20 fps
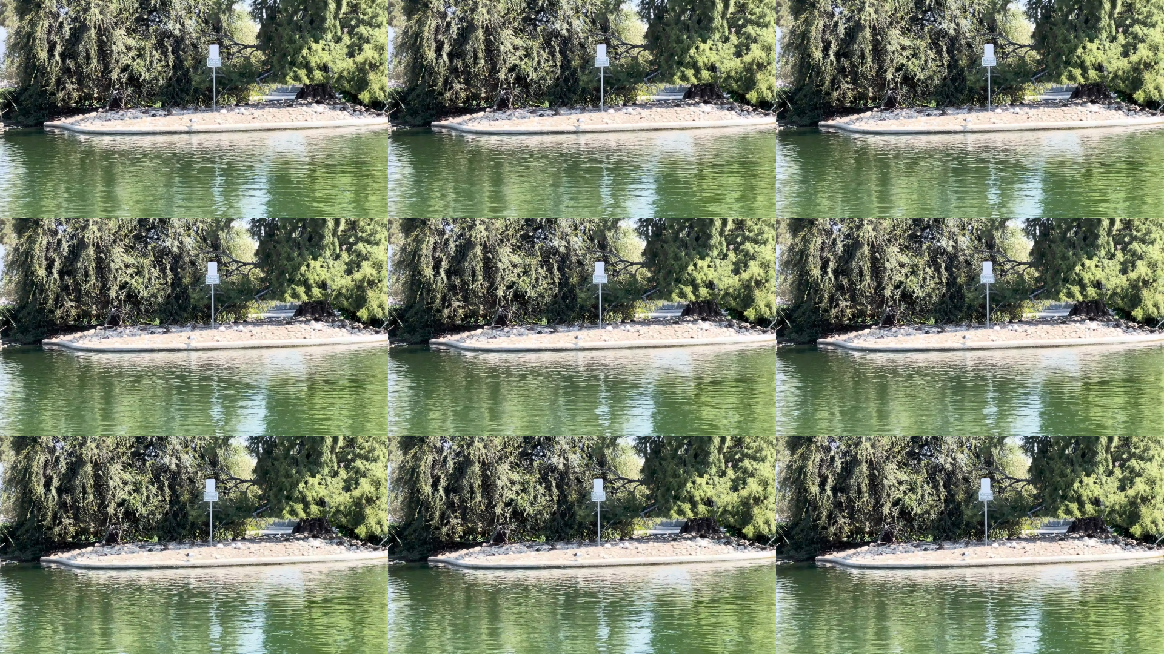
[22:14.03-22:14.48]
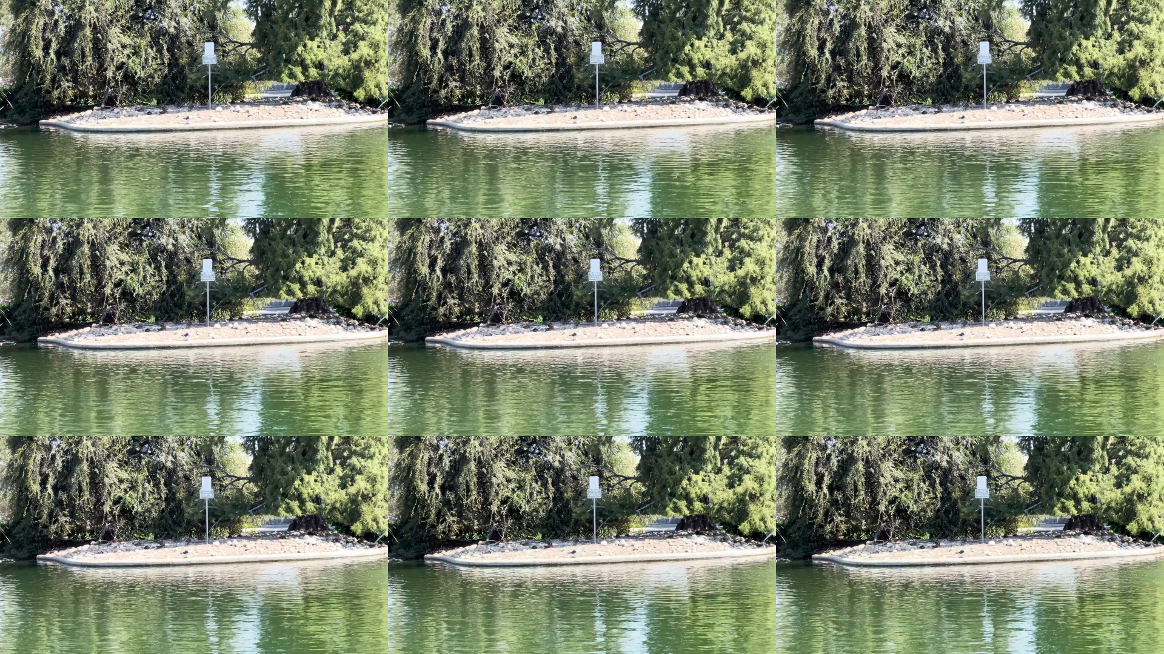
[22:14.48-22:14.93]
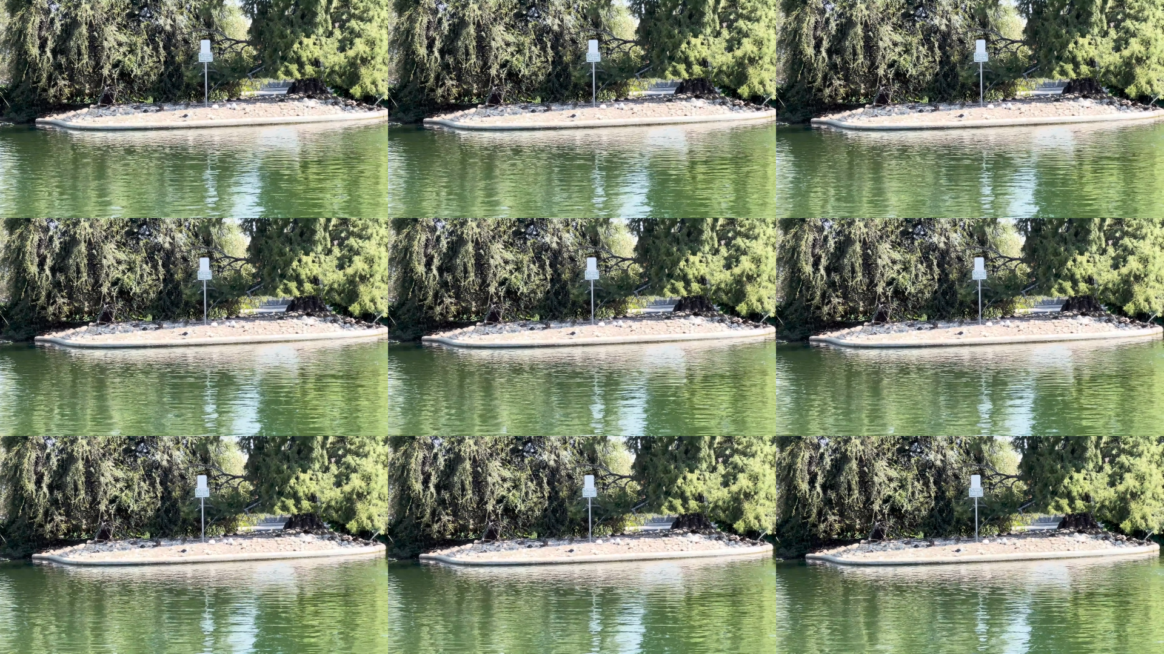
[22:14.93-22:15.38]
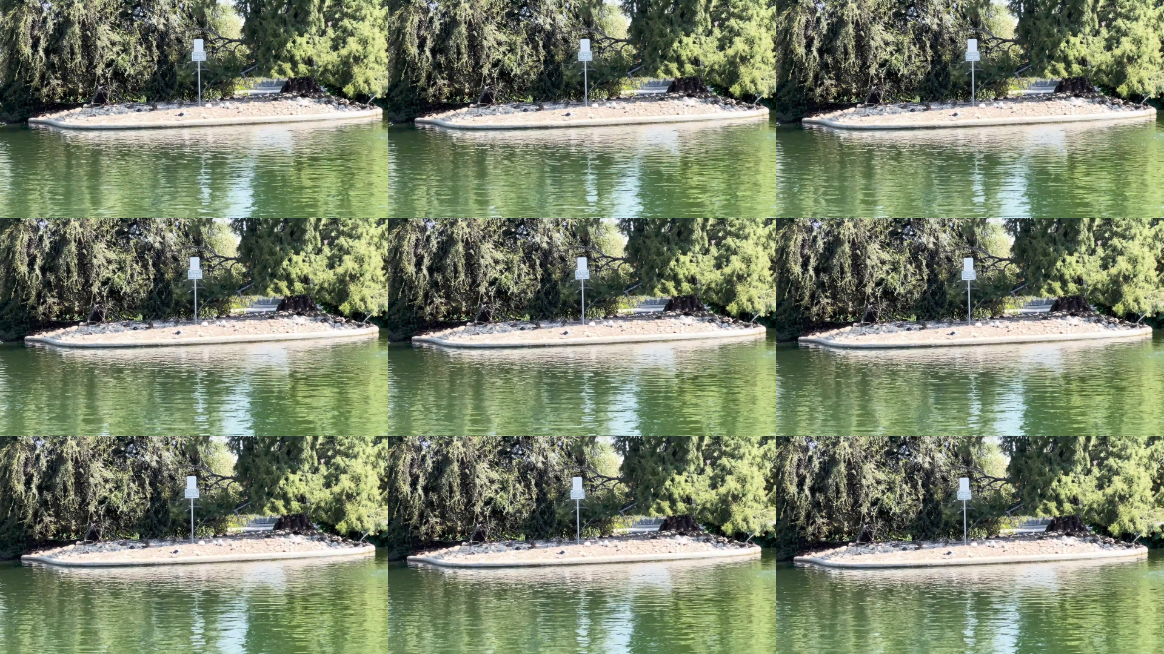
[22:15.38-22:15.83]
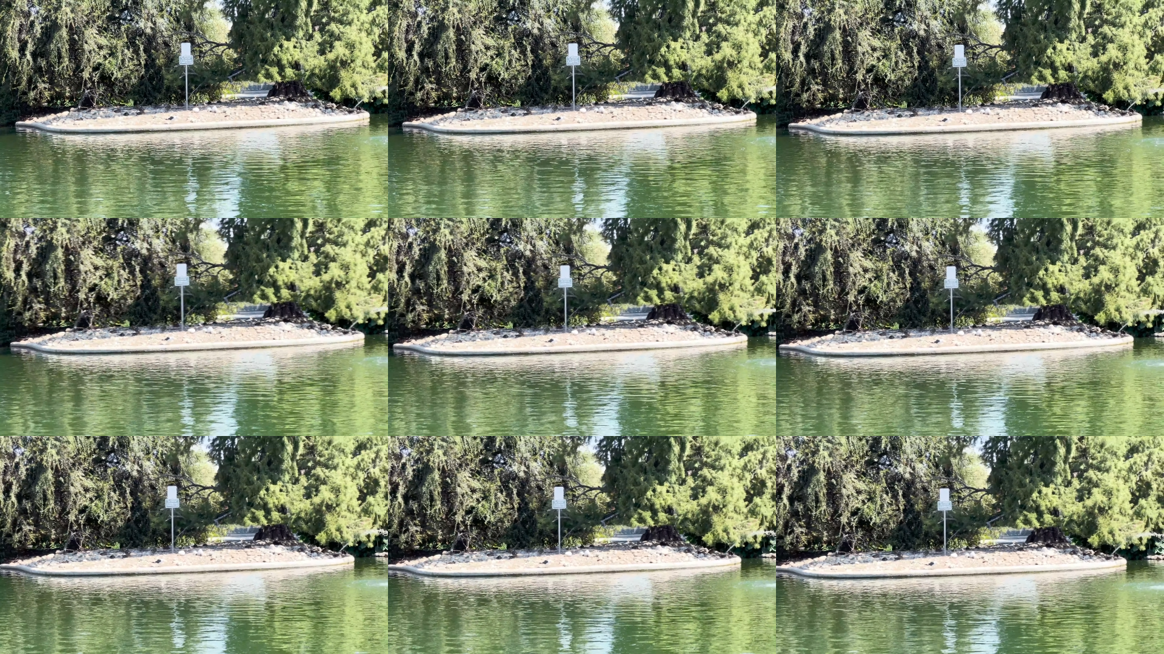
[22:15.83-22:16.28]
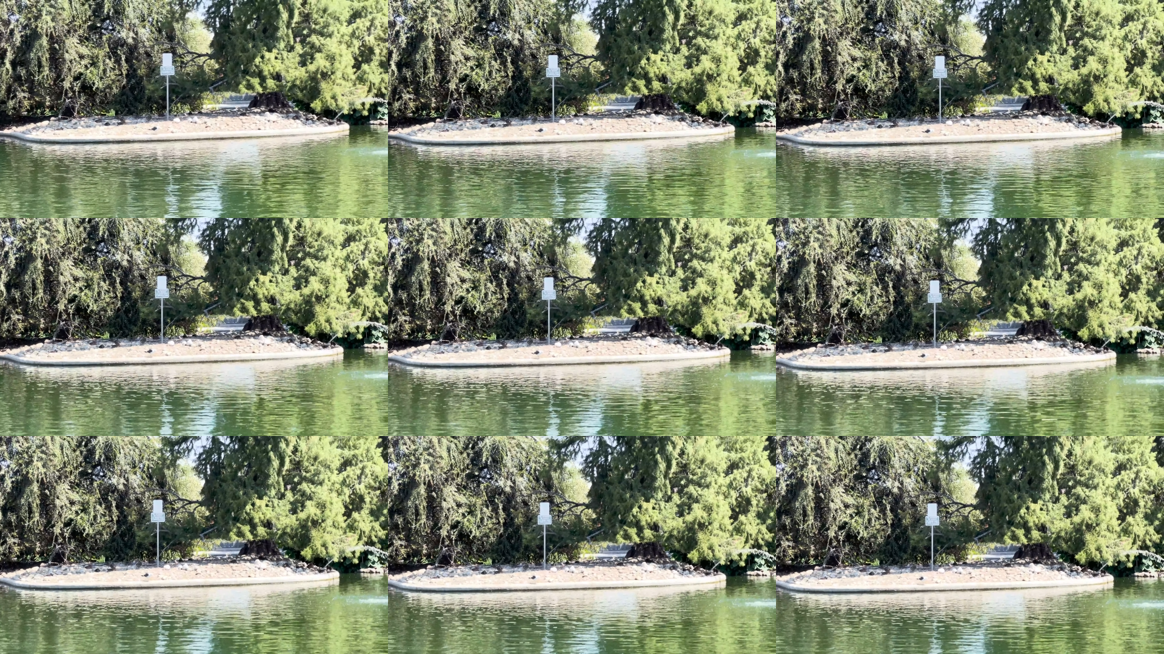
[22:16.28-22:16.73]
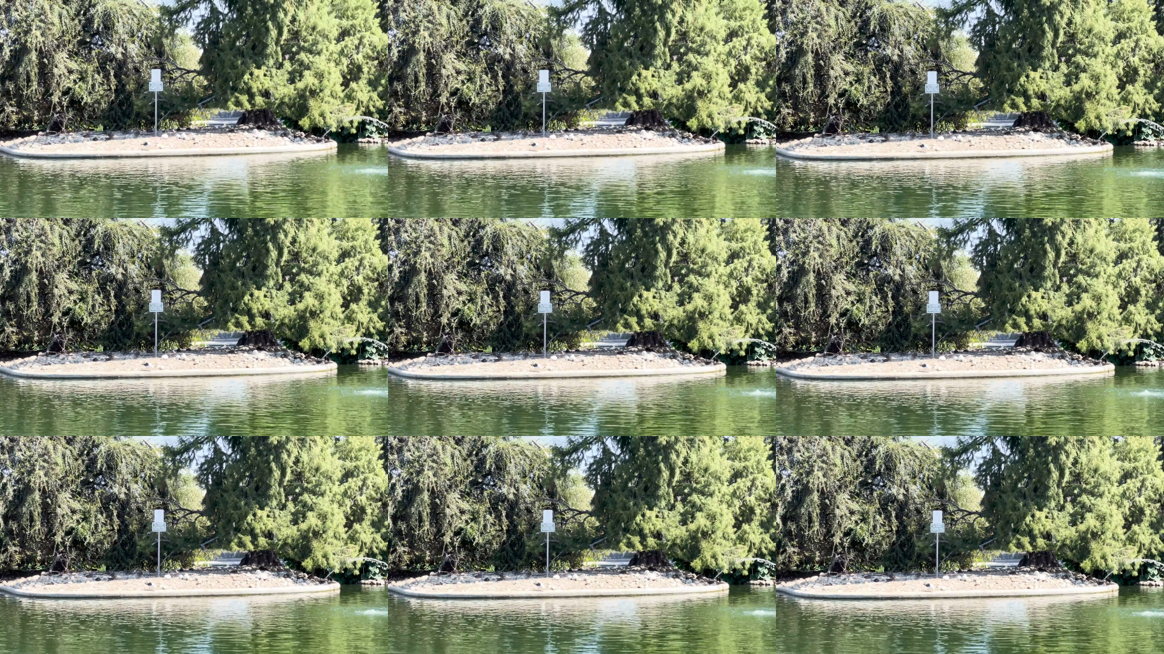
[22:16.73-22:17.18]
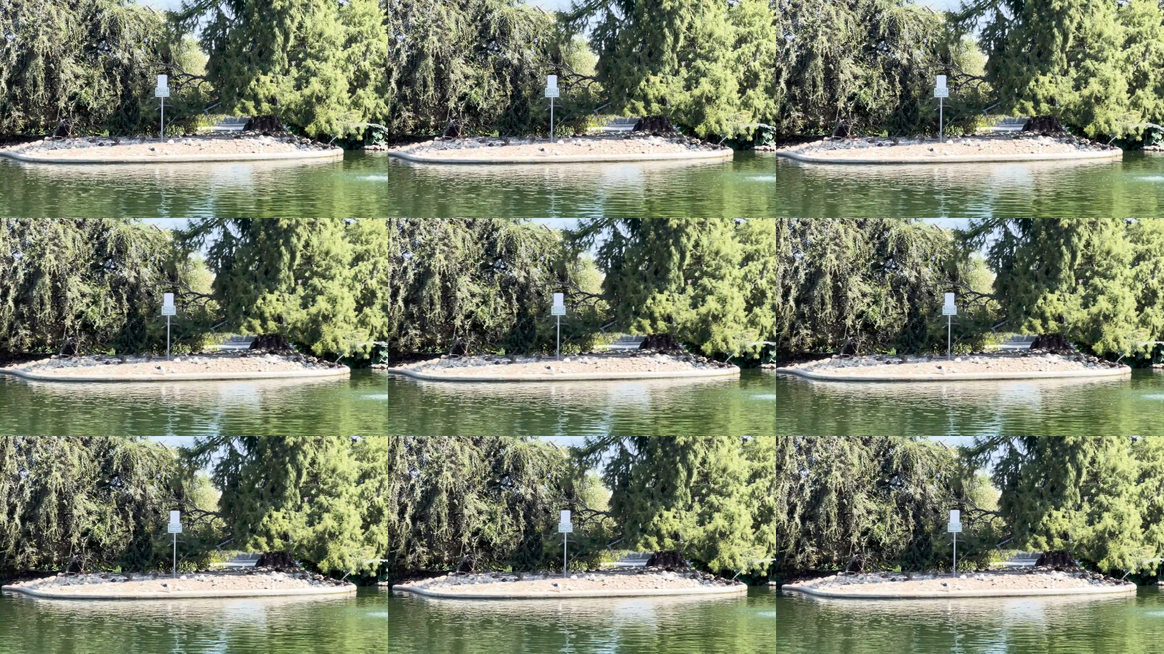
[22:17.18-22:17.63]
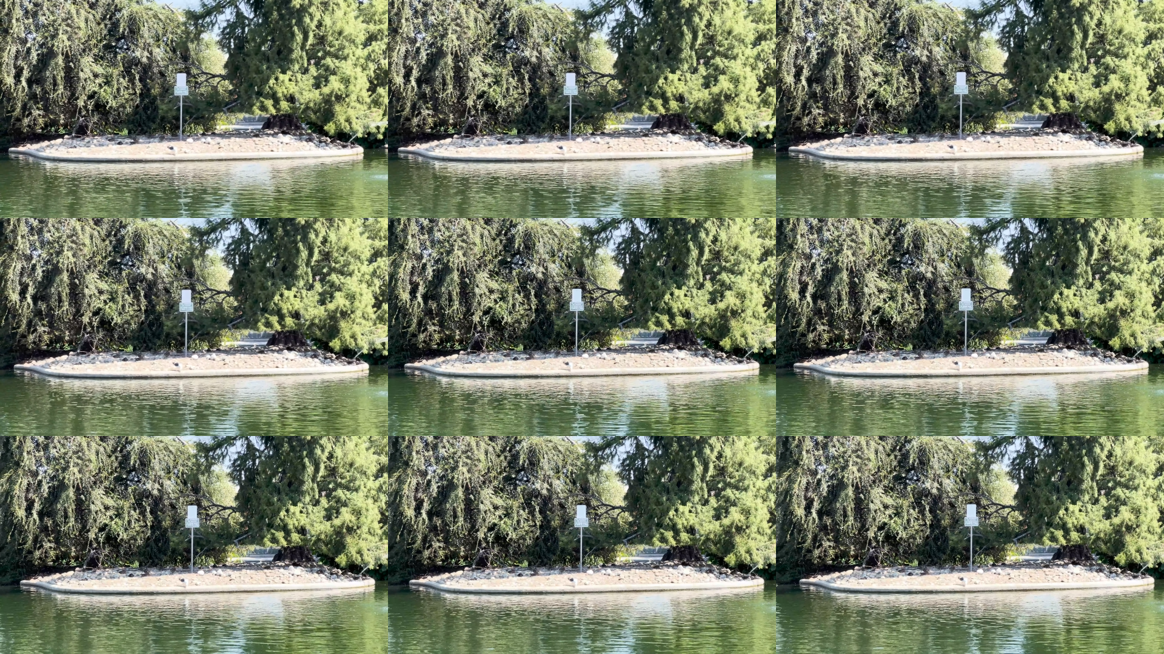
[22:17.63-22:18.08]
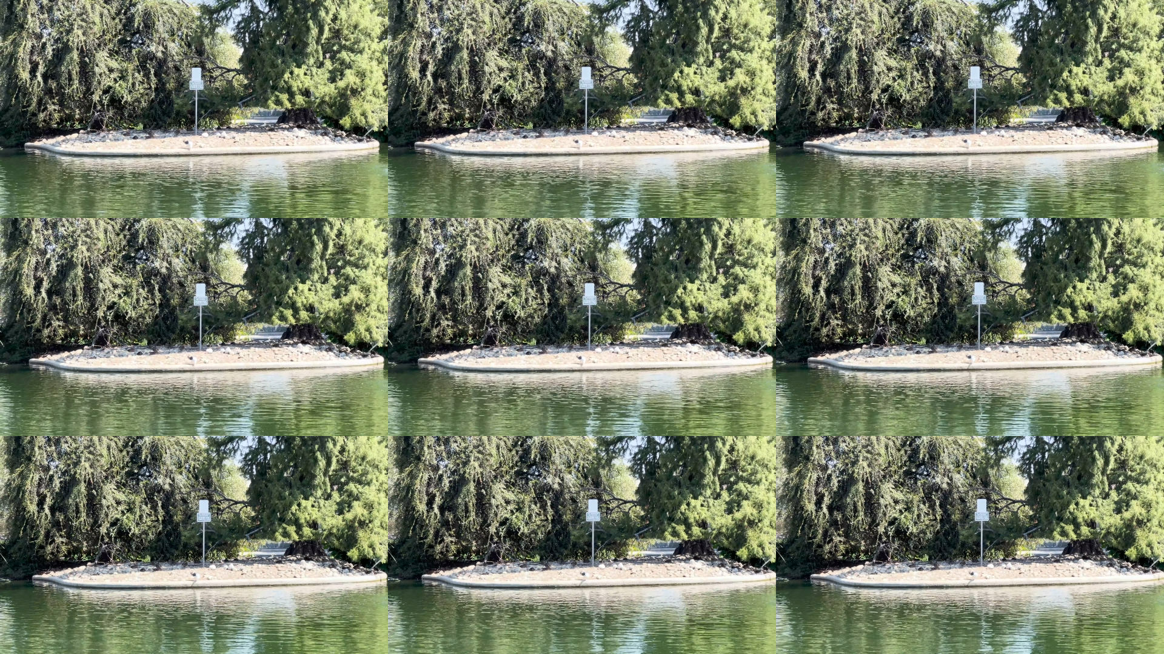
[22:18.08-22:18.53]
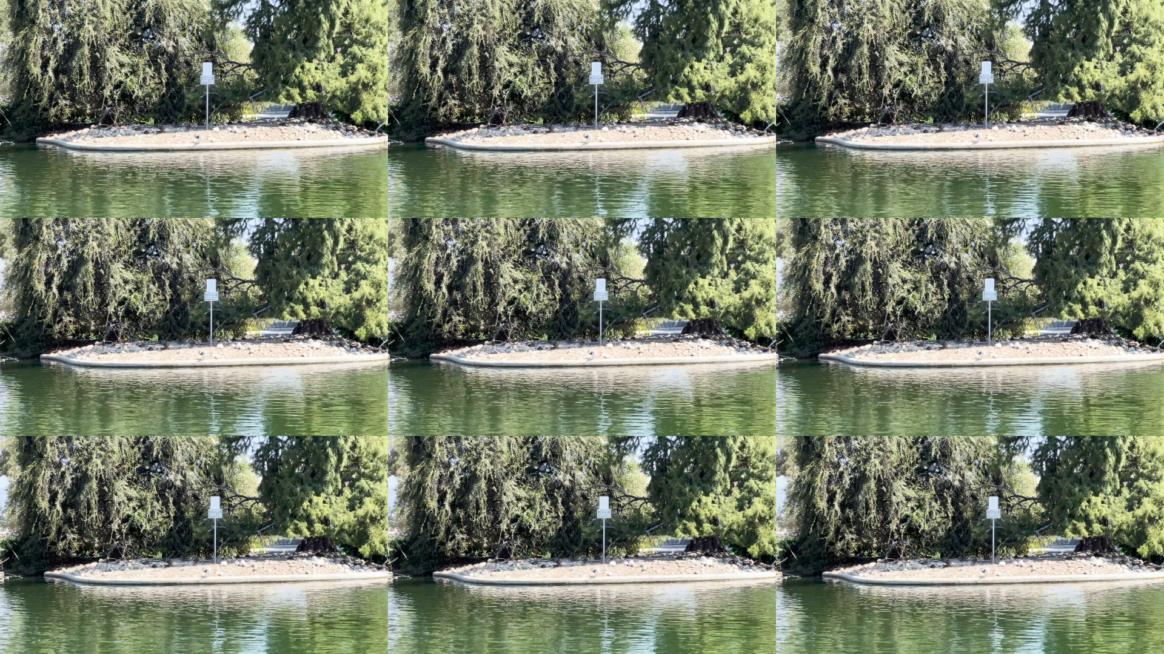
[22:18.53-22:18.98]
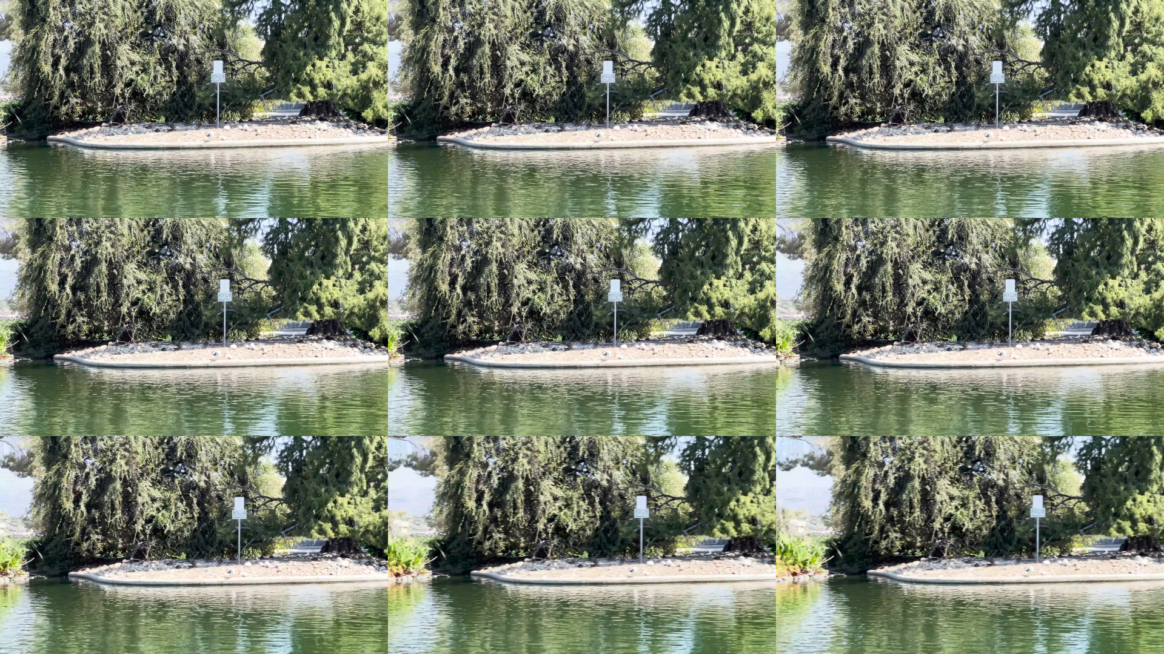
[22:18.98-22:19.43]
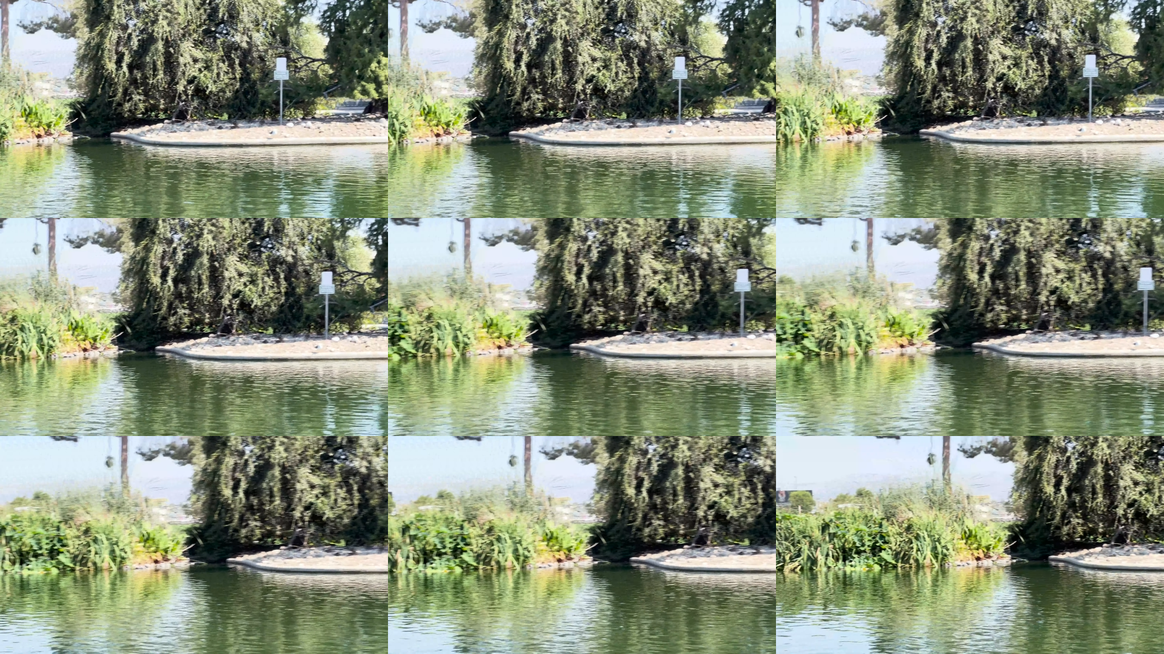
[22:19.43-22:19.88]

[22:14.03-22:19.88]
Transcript: [unreadable: no face in view]